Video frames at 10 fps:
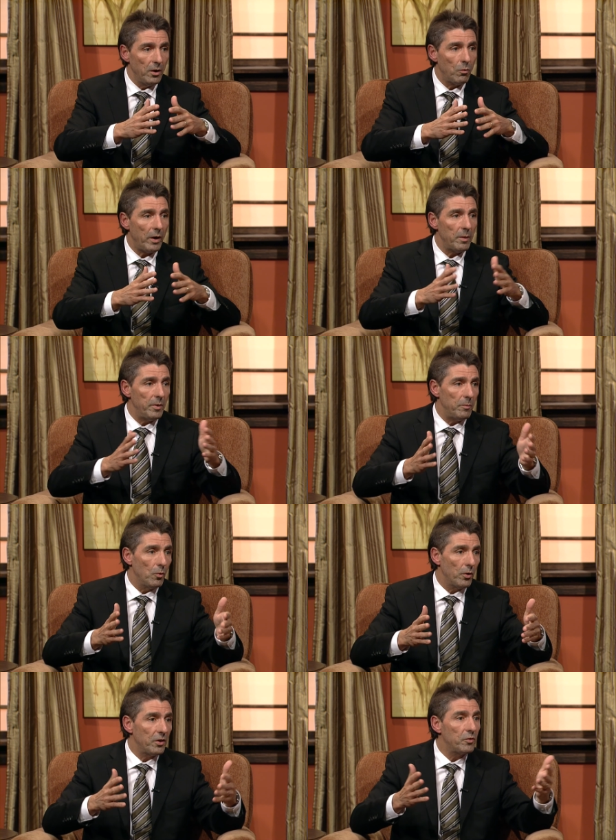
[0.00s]
quite a bit
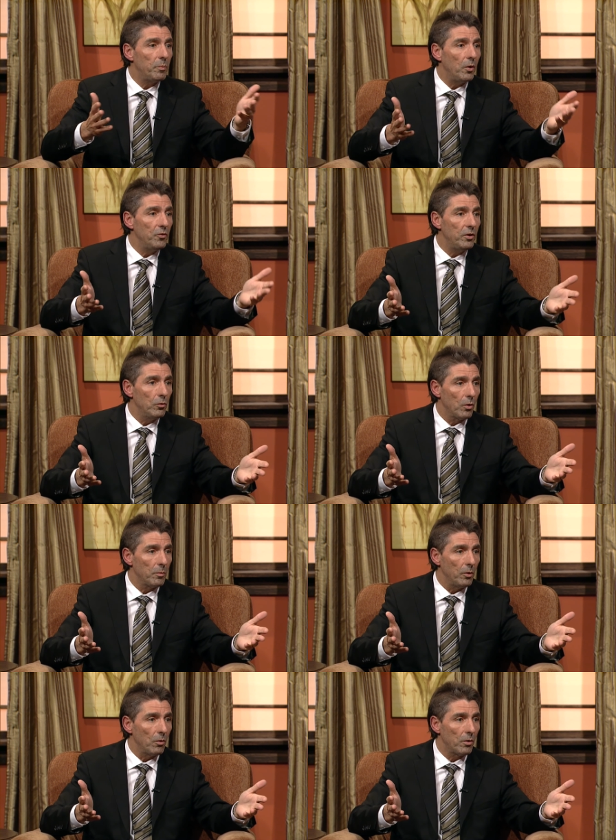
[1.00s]
more, exposing
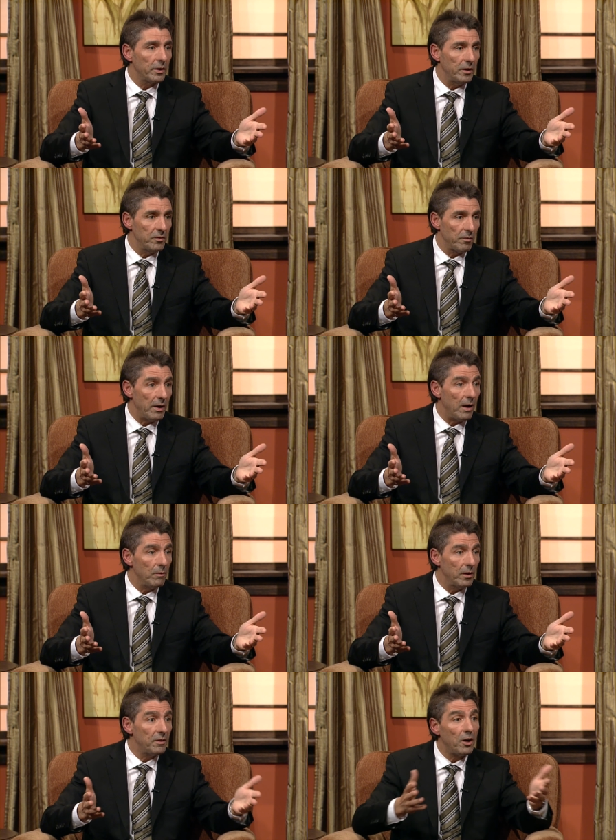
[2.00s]
normal organs
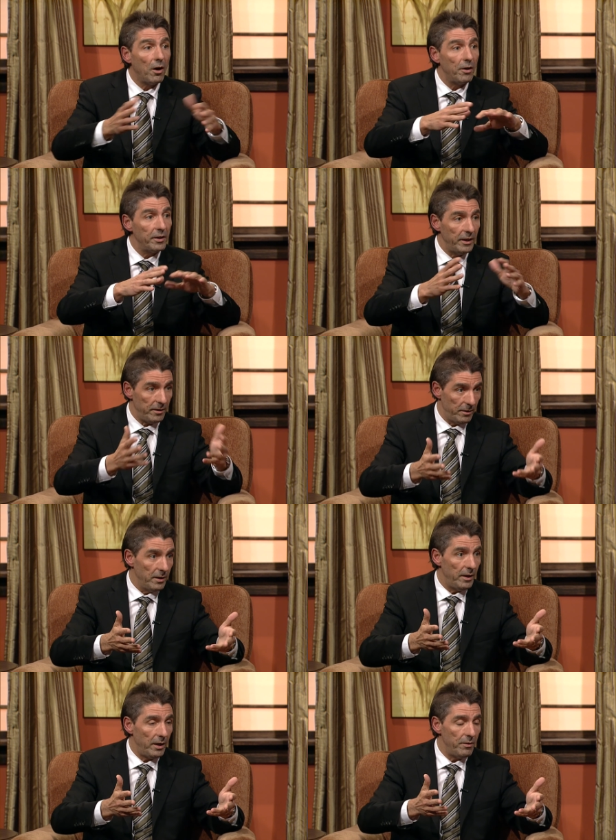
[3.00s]
around the target
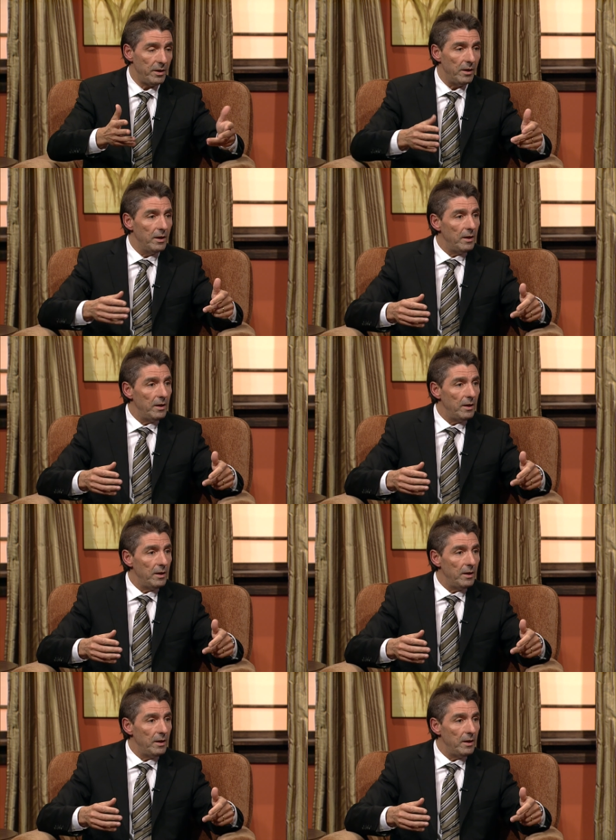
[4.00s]
area.